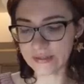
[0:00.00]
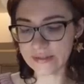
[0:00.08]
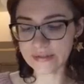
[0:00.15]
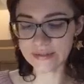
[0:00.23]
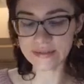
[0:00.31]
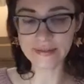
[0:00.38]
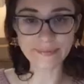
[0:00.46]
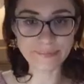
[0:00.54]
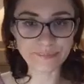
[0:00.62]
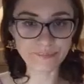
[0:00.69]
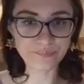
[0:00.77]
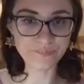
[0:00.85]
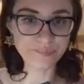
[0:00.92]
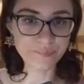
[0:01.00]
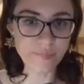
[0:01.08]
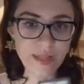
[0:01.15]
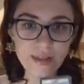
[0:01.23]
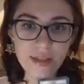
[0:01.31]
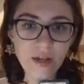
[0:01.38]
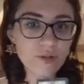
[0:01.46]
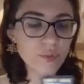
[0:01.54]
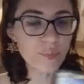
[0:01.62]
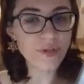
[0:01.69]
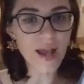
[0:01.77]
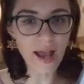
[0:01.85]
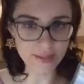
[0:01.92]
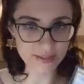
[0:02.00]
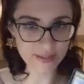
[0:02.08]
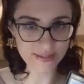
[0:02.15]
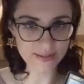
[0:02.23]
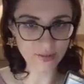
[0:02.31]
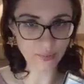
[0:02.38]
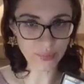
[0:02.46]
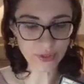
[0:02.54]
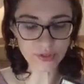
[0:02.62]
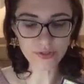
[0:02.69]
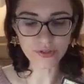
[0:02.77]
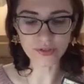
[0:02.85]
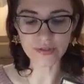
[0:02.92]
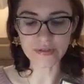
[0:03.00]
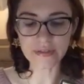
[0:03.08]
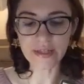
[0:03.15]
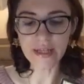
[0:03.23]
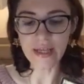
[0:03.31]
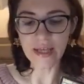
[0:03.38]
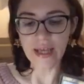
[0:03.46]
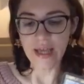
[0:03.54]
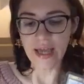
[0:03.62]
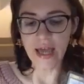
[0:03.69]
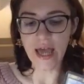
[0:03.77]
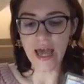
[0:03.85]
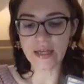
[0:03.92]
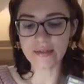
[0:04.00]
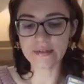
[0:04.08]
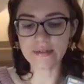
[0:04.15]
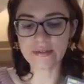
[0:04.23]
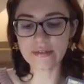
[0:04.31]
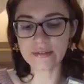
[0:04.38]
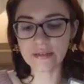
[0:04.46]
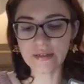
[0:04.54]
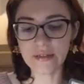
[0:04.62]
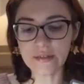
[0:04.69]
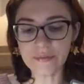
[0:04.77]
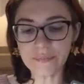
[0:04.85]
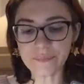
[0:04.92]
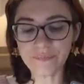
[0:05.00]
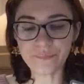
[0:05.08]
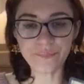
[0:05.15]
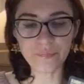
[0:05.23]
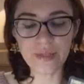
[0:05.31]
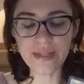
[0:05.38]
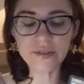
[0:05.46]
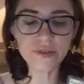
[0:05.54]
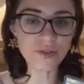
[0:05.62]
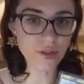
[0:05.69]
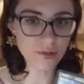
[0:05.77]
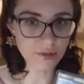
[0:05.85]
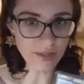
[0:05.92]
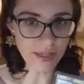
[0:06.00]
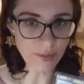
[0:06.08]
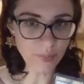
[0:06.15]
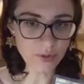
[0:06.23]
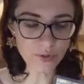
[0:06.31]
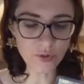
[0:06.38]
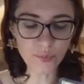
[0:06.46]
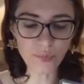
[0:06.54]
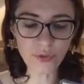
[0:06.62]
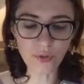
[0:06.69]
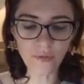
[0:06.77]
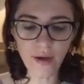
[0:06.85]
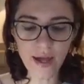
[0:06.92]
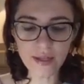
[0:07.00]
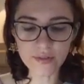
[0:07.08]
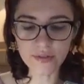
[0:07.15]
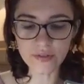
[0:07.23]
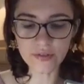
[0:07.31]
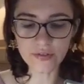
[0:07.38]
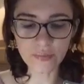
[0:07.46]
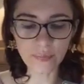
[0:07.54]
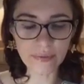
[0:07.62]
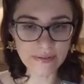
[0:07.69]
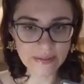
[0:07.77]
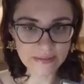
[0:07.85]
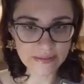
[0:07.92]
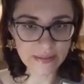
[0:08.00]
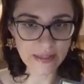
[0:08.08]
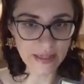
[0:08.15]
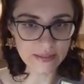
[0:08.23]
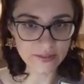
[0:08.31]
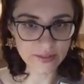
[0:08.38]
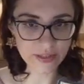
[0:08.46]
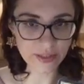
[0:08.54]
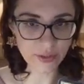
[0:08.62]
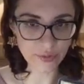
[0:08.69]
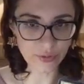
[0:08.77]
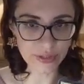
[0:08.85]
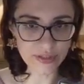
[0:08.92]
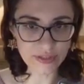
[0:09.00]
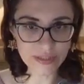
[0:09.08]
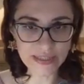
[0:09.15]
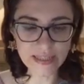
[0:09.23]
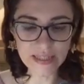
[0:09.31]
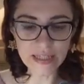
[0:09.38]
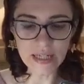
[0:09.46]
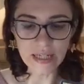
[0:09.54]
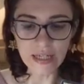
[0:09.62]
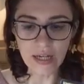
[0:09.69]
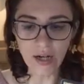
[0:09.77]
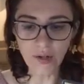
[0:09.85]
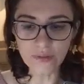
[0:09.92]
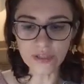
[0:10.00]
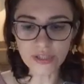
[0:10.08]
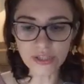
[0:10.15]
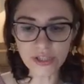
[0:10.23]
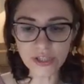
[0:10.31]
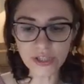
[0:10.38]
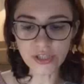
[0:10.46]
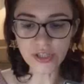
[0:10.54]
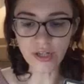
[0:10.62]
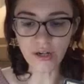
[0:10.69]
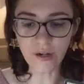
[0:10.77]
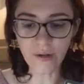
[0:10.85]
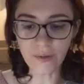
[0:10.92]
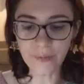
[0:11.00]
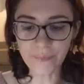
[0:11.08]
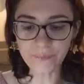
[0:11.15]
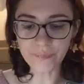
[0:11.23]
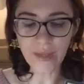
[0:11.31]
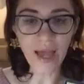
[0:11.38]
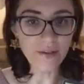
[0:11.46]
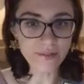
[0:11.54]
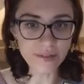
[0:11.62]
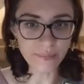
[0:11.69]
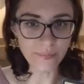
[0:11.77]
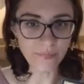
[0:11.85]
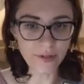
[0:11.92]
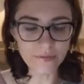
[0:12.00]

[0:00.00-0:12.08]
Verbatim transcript: is not practical person, and he's not able to provide the stability and security which having